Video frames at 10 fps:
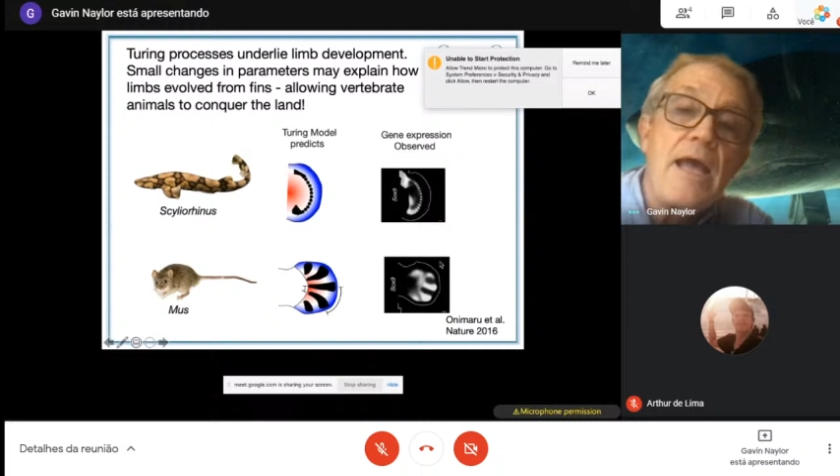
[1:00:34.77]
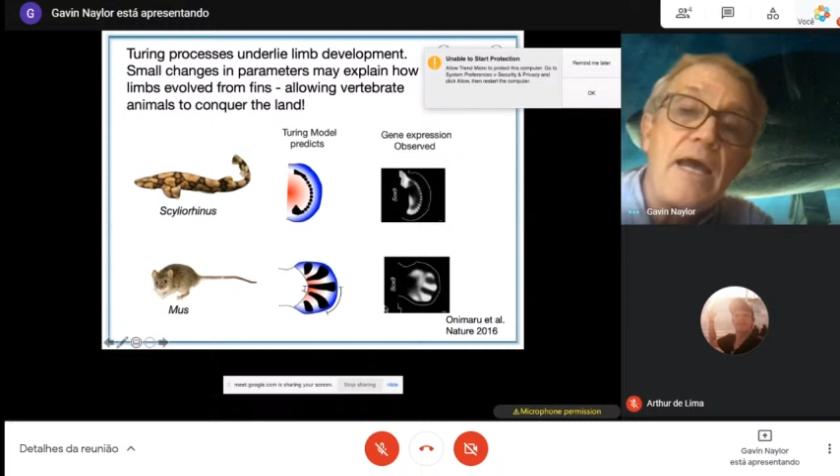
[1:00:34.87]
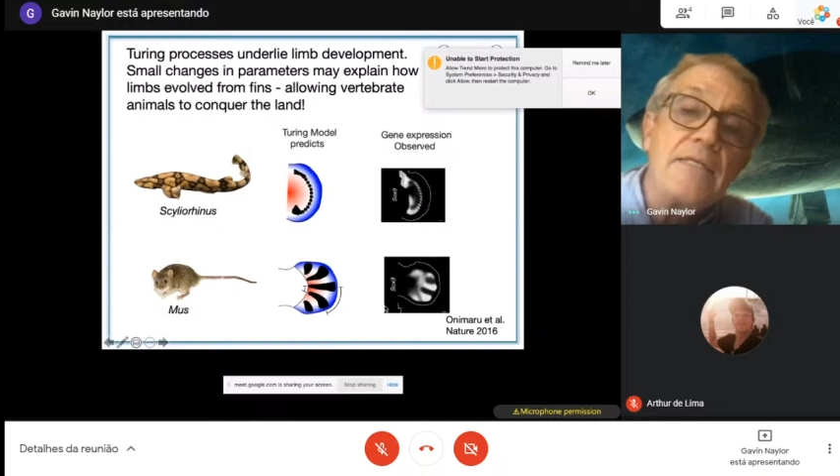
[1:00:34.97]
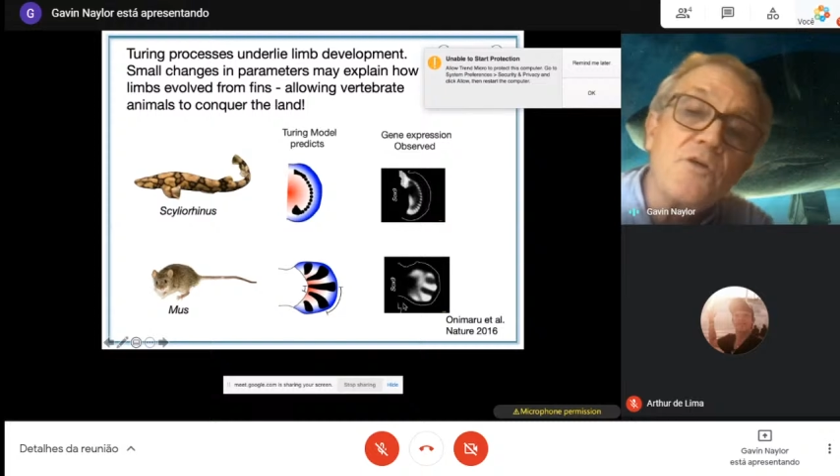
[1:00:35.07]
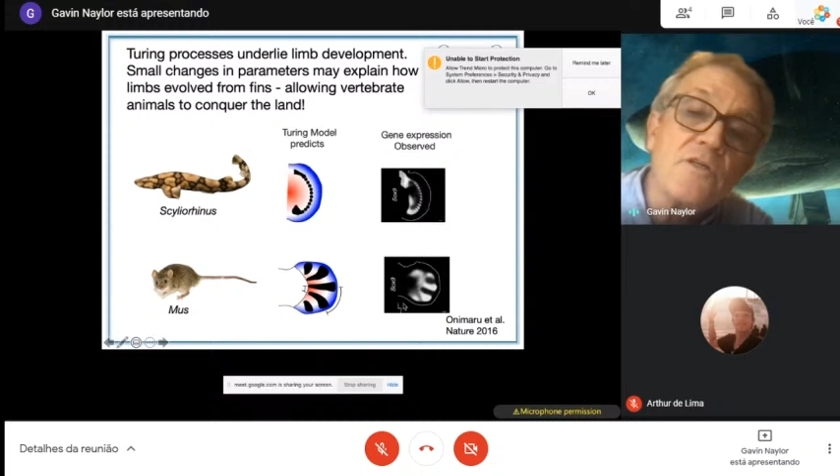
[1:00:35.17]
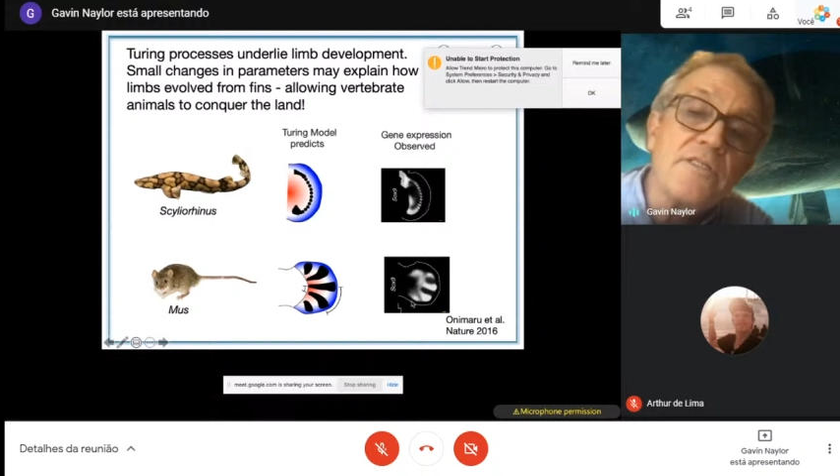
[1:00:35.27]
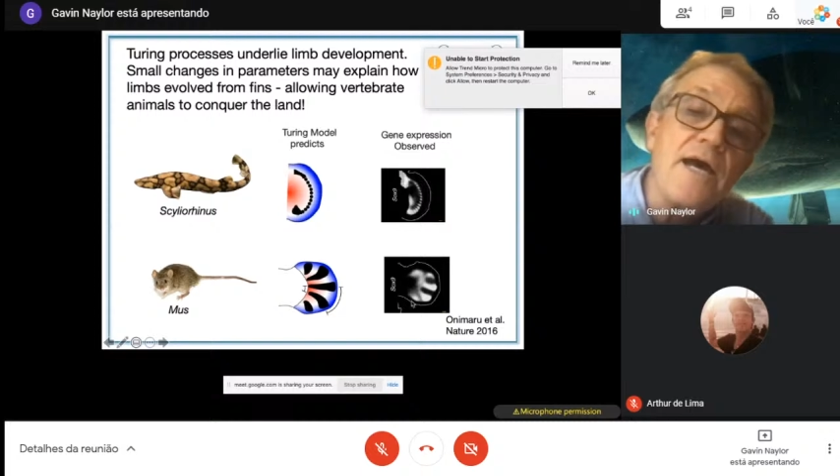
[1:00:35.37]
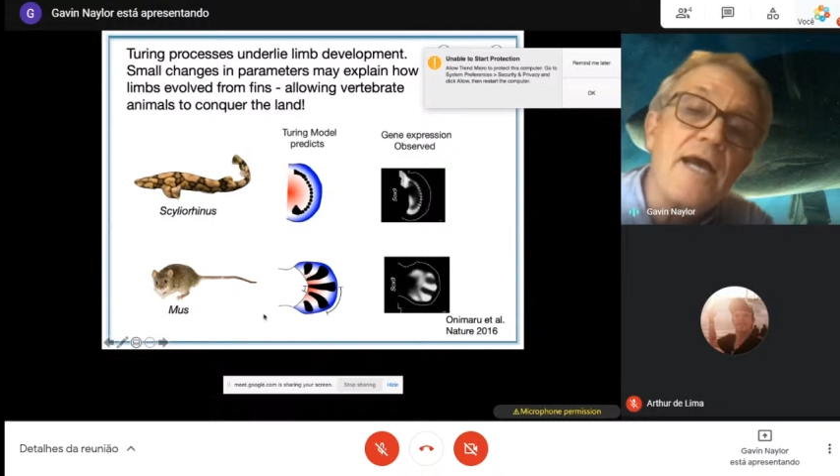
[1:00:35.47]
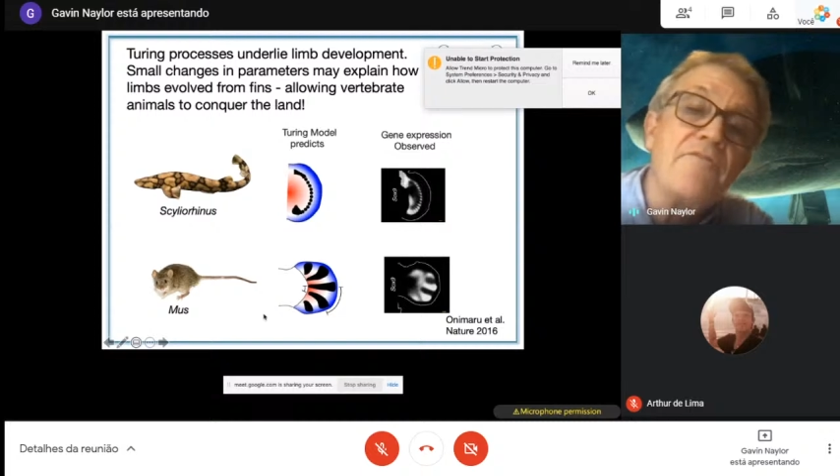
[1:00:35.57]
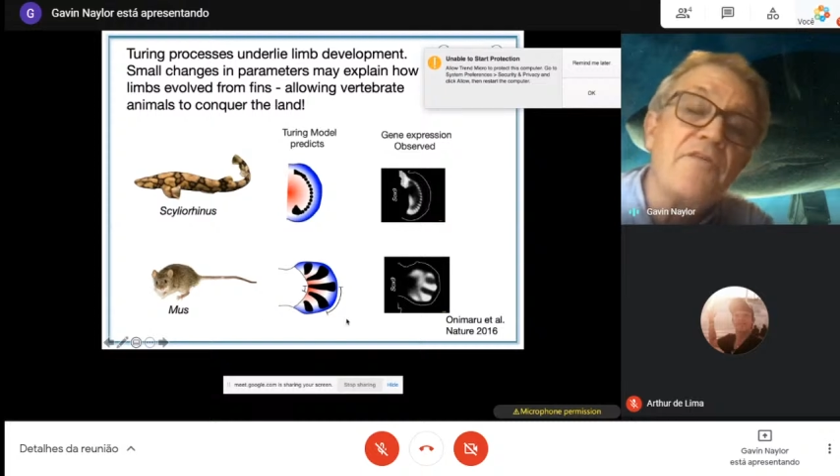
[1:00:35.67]
and
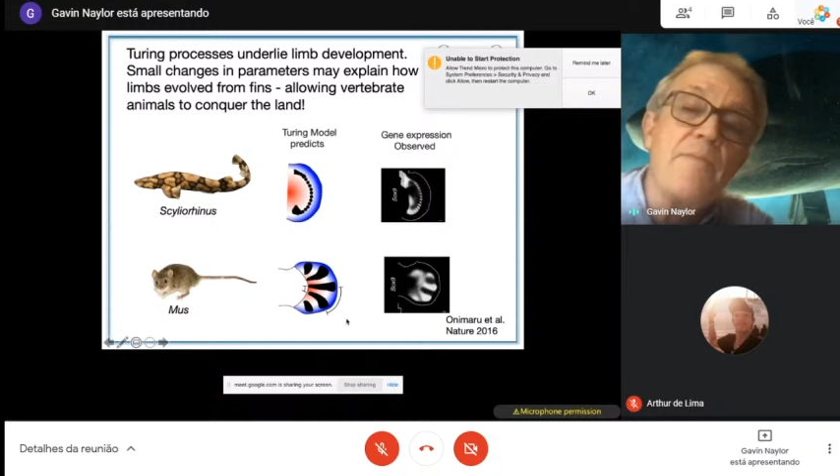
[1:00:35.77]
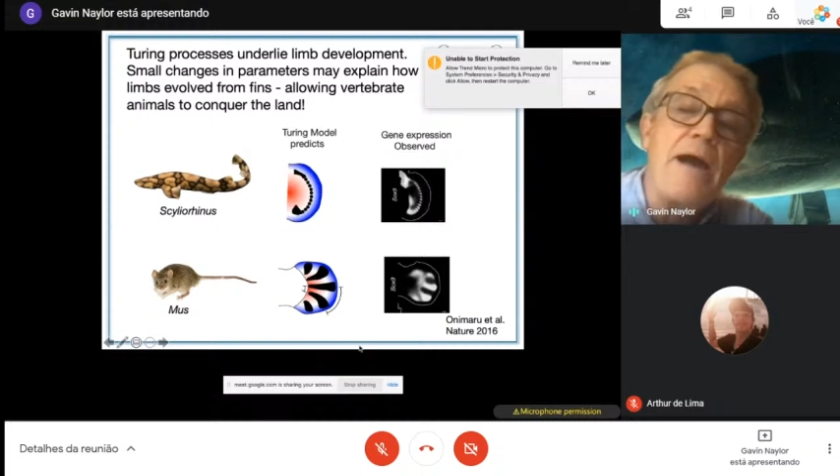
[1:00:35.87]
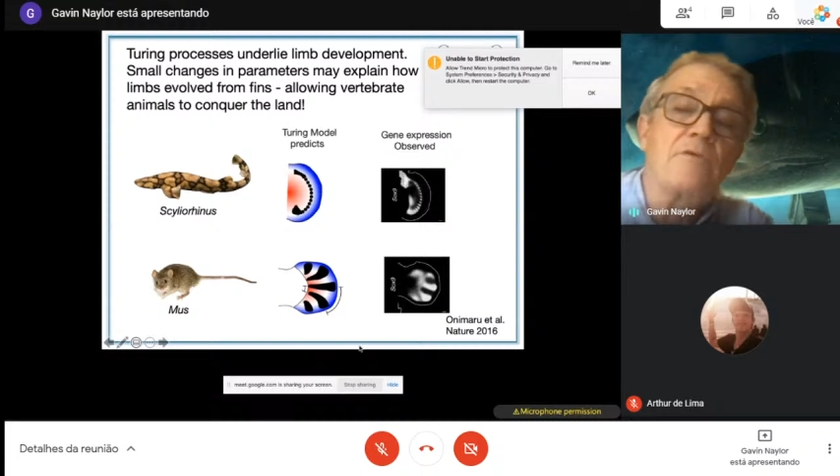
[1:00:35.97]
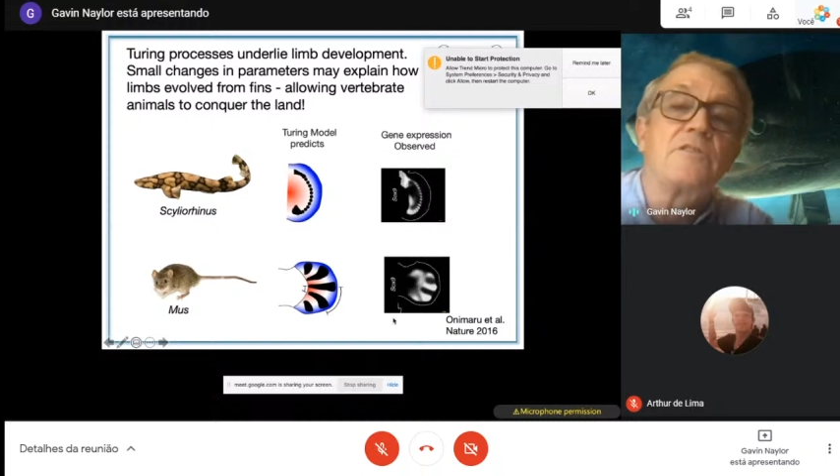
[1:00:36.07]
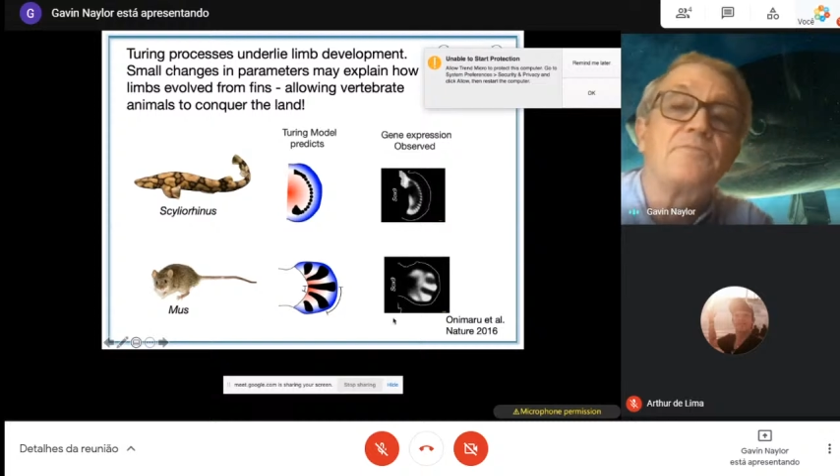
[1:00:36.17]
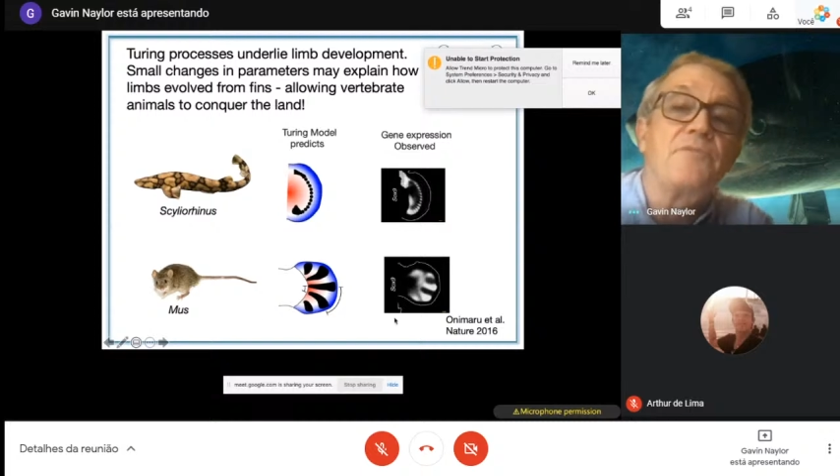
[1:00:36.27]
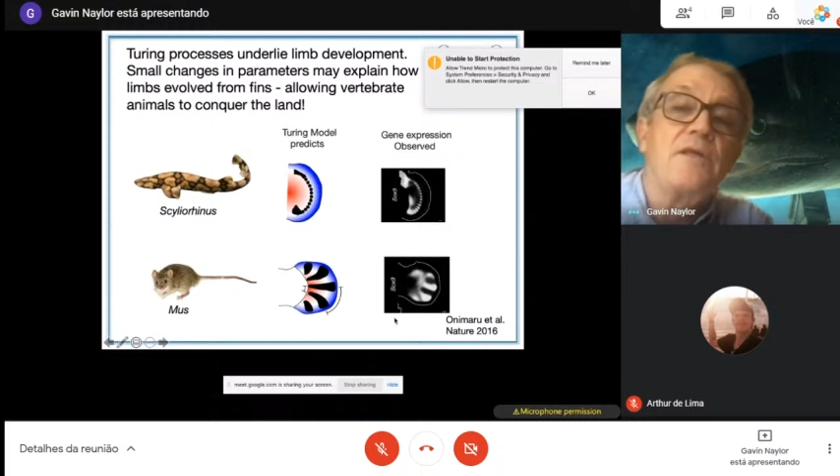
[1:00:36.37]
SOX9 for the mouse.